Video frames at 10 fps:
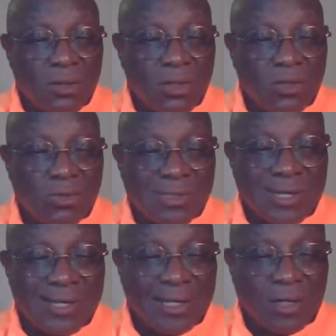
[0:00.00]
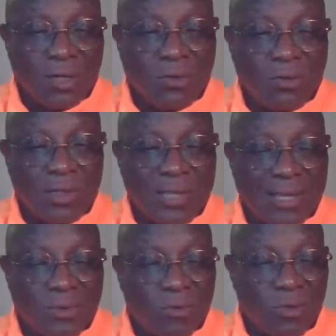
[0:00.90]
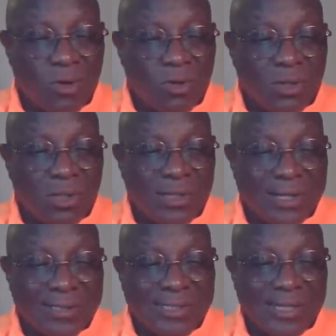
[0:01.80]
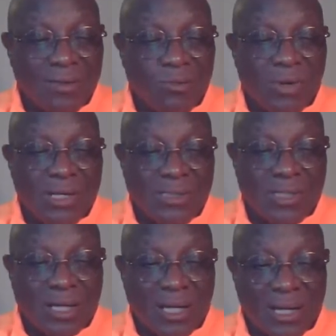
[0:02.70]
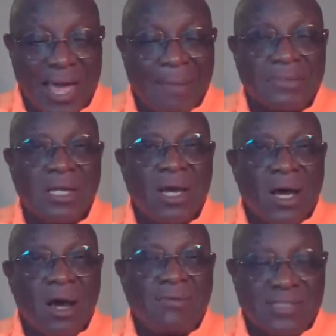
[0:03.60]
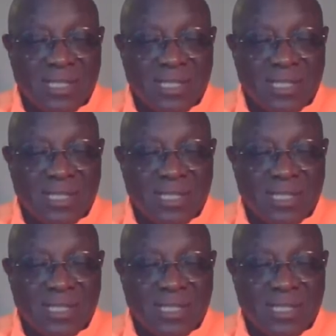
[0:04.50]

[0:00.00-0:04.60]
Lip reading: The new study concluded that the world could indeed witness the collapse of